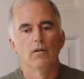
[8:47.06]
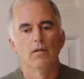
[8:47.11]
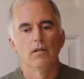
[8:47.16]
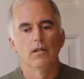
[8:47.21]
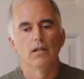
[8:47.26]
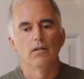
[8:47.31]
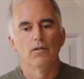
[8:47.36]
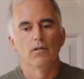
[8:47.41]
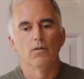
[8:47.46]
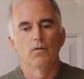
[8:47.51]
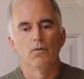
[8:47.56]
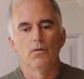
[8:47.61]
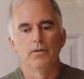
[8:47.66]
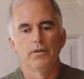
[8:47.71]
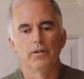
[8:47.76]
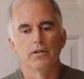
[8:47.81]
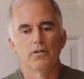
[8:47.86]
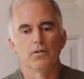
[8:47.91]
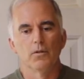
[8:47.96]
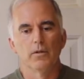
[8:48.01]
gets an
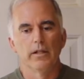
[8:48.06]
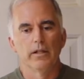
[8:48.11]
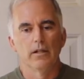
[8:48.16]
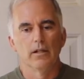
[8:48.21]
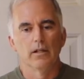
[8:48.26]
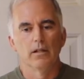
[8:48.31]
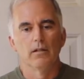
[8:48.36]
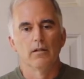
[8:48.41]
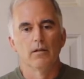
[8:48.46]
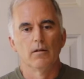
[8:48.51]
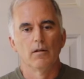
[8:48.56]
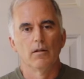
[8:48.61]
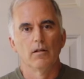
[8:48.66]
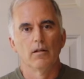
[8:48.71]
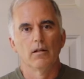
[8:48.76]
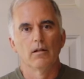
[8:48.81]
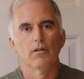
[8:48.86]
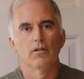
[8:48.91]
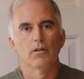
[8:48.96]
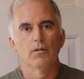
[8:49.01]
older jointer,
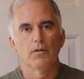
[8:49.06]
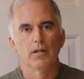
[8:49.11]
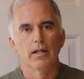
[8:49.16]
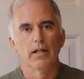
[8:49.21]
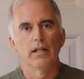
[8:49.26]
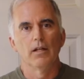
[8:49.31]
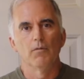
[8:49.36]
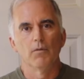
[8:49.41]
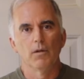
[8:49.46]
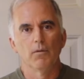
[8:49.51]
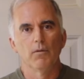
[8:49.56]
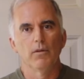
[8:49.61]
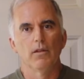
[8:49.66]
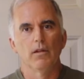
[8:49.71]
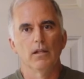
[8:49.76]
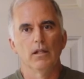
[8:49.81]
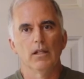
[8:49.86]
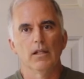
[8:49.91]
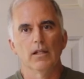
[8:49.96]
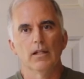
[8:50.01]
try to get one with
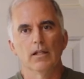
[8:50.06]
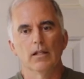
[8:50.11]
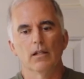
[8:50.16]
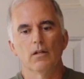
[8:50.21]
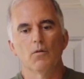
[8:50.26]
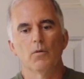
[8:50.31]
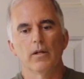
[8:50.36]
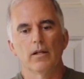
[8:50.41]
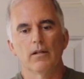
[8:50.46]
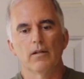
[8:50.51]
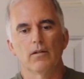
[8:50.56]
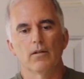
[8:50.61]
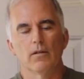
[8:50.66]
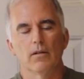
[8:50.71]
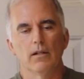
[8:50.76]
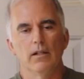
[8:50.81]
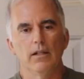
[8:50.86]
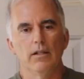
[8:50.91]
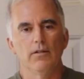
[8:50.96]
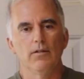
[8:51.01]
the quick or
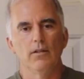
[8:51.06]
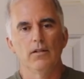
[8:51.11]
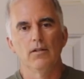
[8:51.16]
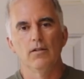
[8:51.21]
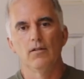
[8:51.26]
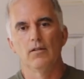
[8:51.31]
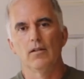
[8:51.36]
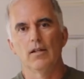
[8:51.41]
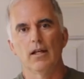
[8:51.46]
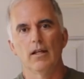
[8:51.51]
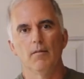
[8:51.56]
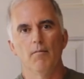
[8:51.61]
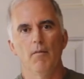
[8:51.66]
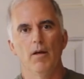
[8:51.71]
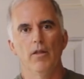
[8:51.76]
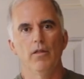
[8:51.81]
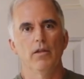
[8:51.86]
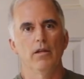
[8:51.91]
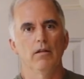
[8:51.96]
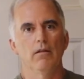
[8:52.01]
easy set
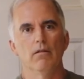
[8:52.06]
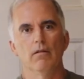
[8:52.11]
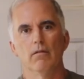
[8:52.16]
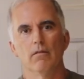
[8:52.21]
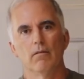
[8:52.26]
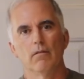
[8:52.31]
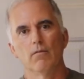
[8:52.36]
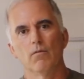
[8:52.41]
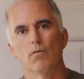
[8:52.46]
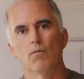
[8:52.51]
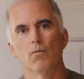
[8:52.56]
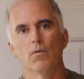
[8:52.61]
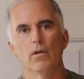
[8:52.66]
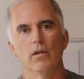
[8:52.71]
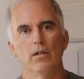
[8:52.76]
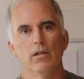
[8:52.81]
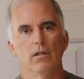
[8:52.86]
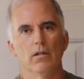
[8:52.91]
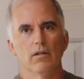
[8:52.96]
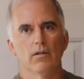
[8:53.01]
method, where
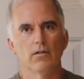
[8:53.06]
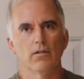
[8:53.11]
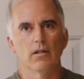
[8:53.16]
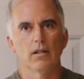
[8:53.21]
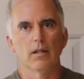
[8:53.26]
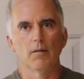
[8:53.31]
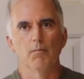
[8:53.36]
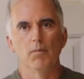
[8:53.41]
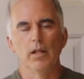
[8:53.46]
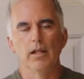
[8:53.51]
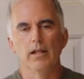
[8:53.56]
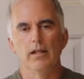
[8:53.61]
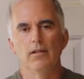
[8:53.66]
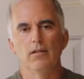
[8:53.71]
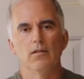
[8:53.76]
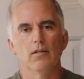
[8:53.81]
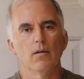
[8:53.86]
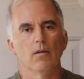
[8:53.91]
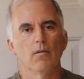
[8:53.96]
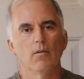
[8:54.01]
you can set the
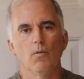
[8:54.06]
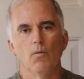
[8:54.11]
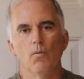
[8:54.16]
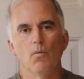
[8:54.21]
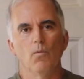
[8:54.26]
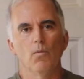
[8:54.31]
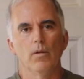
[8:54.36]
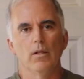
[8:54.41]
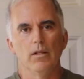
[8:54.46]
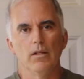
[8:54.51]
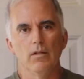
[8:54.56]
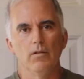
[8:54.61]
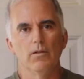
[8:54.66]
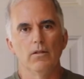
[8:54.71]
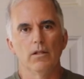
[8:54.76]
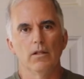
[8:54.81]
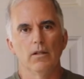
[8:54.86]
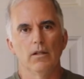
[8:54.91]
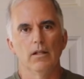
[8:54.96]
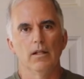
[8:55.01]
blades
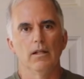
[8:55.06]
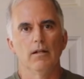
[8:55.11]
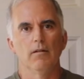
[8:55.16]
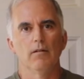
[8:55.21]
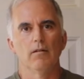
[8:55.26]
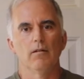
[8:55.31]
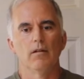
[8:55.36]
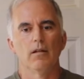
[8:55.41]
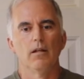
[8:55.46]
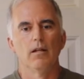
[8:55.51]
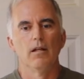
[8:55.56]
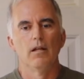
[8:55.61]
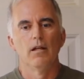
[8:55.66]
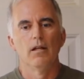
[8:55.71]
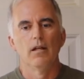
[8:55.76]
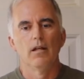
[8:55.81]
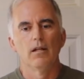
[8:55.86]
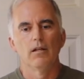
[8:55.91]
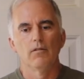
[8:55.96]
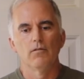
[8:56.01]
easier than
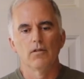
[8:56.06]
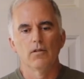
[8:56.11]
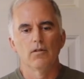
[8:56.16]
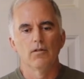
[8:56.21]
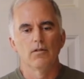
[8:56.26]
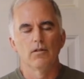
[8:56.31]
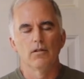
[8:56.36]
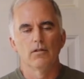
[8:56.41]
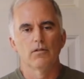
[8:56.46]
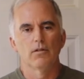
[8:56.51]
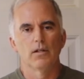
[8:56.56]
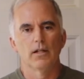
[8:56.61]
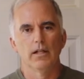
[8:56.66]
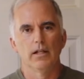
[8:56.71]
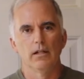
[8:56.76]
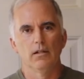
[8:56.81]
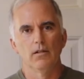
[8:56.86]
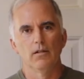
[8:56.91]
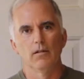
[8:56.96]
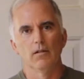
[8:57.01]
just
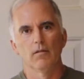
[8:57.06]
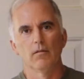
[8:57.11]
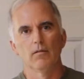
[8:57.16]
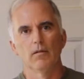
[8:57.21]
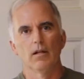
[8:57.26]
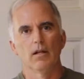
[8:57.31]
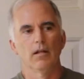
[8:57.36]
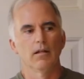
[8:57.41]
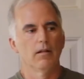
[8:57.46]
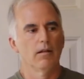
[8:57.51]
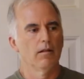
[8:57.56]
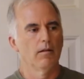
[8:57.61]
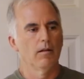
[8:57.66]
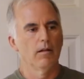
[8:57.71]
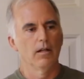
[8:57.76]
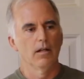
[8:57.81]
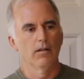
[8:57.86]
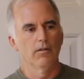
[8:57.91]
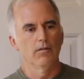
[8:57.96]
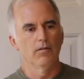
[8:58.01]
trying to,
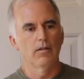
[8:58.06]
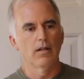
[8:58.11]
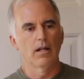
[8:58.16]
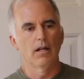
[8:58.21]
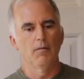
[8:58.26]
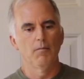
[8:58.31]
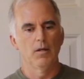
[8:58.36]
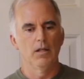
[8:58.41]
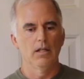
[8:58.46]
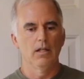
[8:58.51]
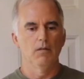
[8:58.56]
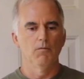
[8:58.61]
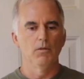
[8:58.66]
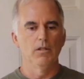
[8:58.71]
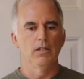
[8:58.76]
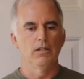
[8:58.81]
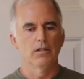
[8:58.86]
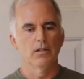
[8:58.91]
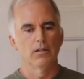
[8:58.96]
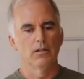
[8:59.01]
you know, set them, and then when
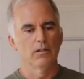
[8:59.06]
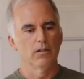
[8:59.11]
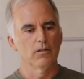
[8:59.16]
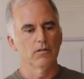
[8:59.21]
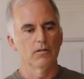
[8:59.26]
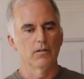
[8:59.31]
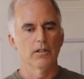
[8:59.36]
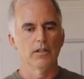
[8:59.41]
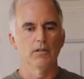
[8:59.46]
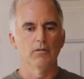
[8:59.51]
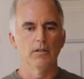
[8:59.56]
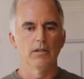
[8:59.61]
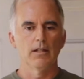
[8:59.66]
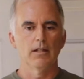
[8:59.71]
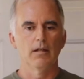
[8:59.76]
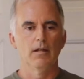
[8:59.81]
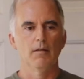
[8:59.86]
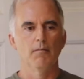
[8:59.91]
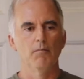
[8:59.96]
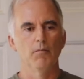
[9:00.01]
you turn the screw
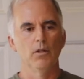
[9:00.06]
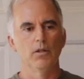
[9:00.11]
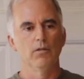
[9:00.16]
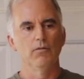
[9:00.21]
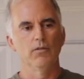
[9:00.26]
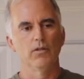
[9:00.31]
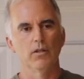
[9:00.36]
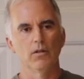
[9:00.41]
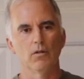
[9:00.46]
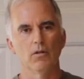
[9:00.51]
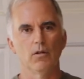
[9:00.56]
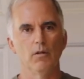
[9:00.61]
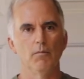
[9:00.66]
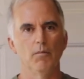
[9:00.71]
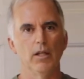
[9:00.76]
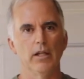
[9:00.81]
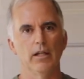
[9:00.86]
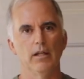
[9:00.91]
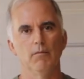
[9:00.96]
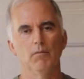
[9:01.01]
it moves, the whole
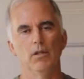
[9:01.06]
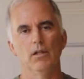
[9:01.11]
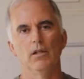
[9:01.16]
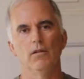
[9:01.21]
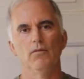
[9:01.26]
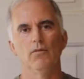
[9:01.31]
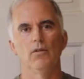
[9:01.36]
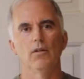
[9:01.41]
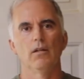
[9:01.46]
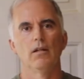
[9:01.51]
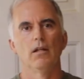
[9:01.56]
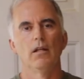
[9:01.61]
blade moves.